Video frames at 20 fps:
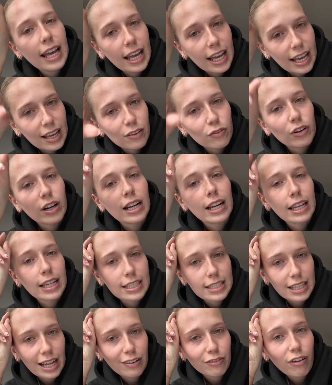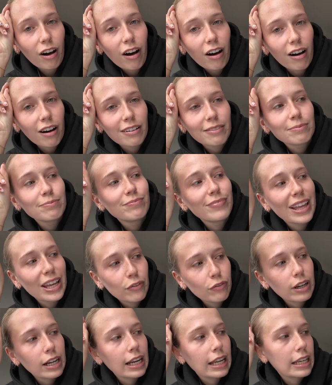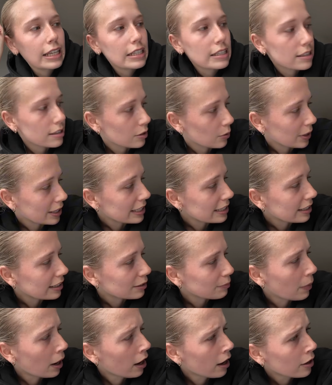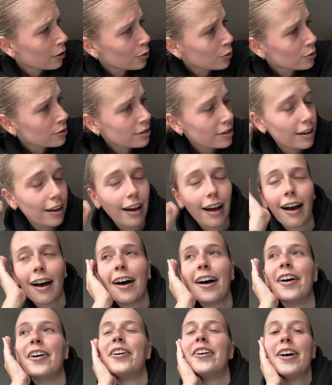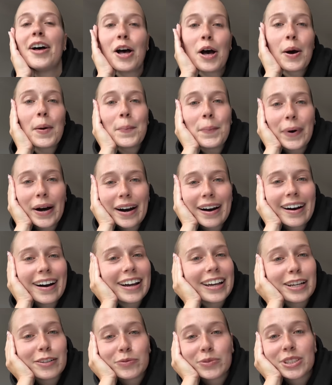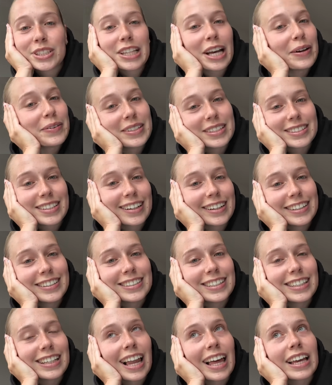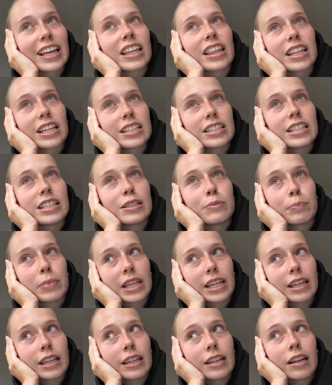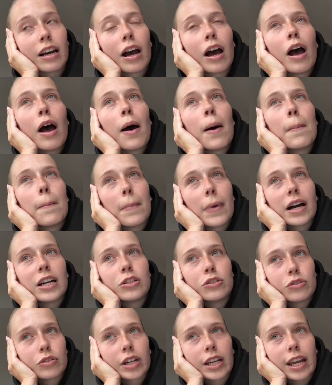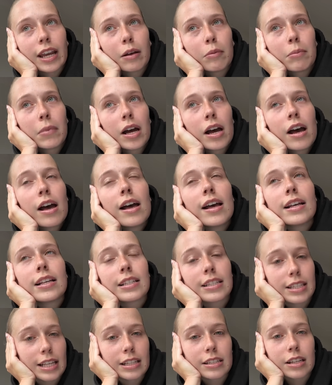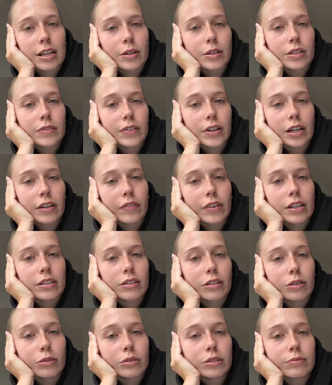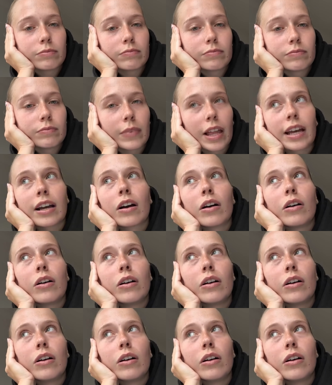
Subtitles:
it really is that far. It really is 26 miles. But I am so excited. Like, this has been my dream since I was 5 years old. Like,